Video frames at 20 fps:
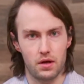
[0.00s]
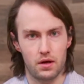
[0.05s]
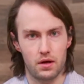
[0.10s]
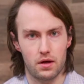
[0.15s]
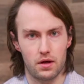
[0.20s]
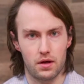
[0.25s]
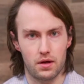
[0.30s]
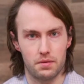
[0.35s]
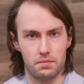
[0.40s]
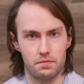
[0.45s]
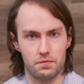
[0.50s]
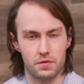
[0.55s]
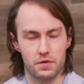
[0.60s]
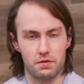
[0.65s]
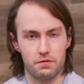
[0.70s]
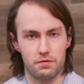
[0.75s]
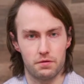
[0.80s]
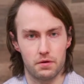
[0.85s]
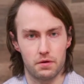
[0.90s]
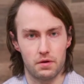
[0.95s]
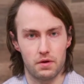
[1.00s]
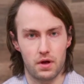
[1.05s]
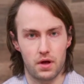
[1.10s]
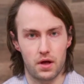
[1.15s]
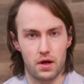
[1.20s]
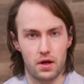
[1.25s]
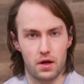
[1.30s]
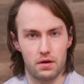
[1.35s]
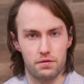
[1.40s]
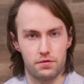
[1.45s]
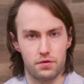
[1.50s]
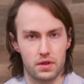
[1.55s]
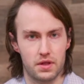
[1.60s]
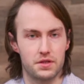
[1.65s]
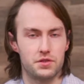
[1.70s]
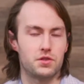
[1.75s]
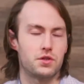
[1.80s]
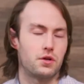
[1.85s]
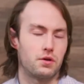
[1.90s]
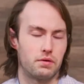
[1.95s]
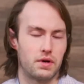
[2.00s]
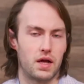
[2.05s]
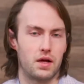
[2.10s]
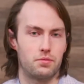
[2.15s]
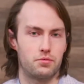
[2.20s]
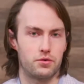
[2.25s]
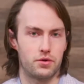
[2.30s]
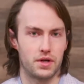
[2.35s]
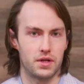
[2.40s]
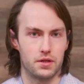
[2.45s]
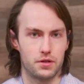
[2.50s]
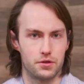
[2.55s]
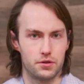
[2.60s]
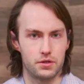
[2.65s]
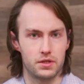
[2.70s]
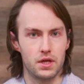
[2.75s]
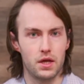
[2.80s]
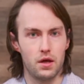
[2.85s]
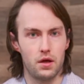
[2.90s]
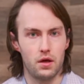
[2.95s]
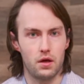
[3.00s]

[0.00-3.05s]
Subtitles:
for this chorale prelude,